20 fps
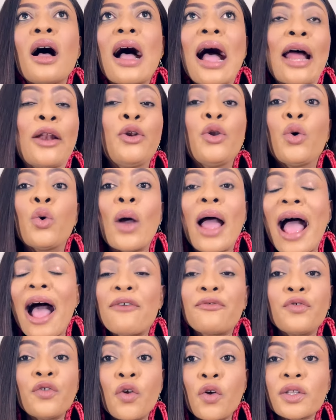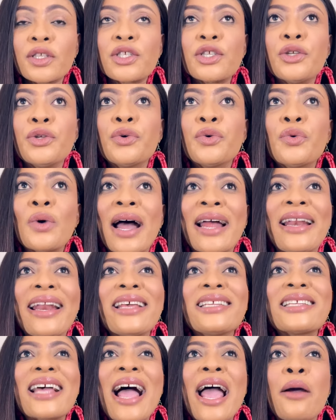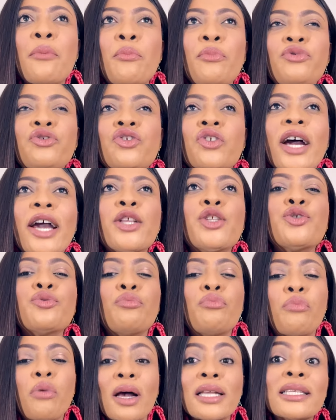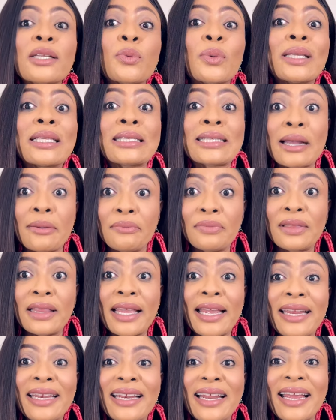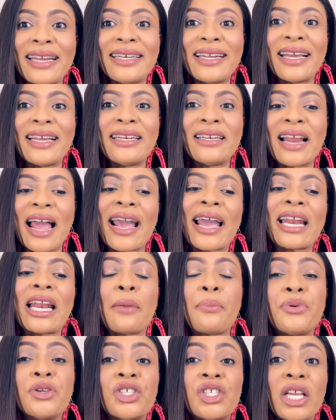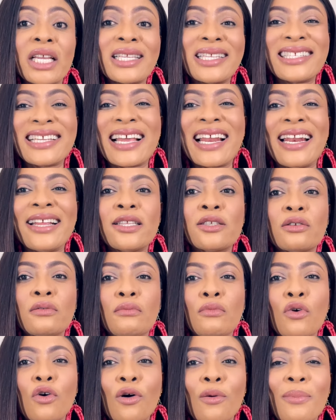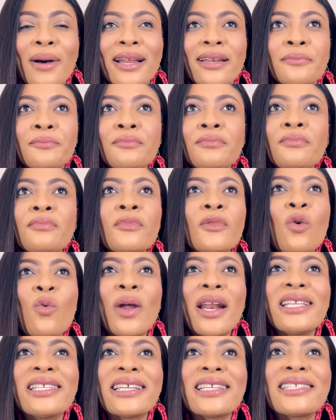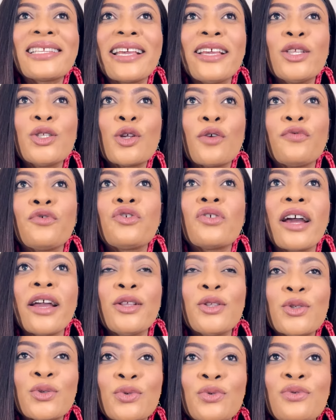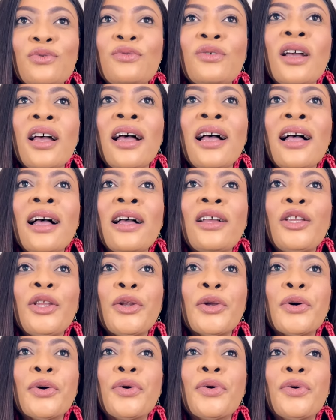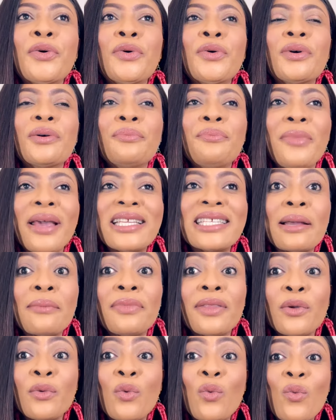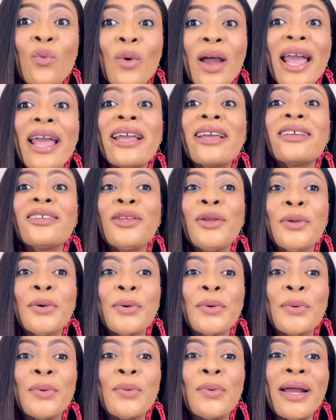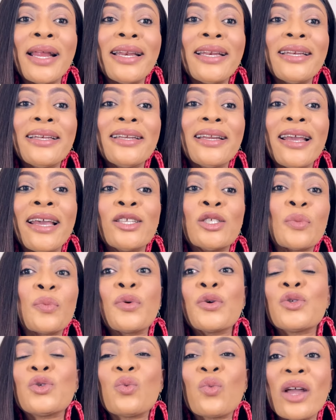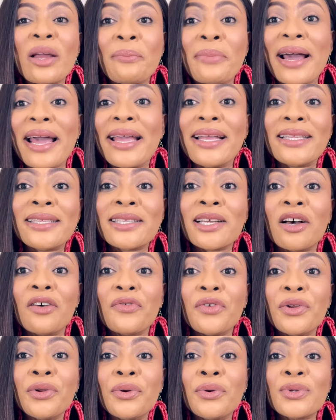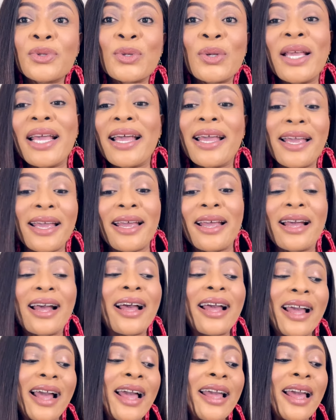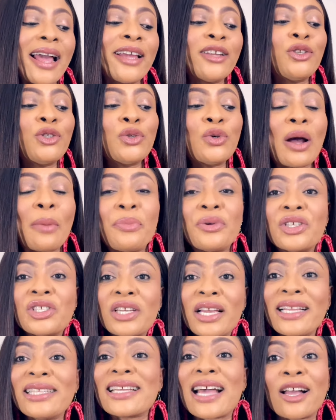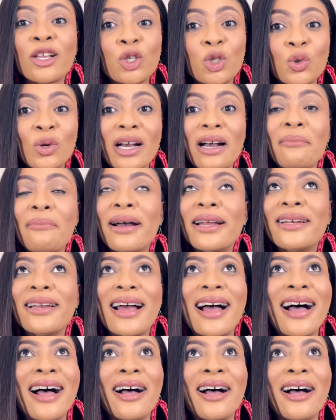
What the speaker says: I have not, you know, unless I try to box it with something and then I can appreciate it a little more. But what is the sense of trying to, you know, make something work, you know, when it's supposed to work by itself, you know? So yeah, I do appreciate Ajwa, but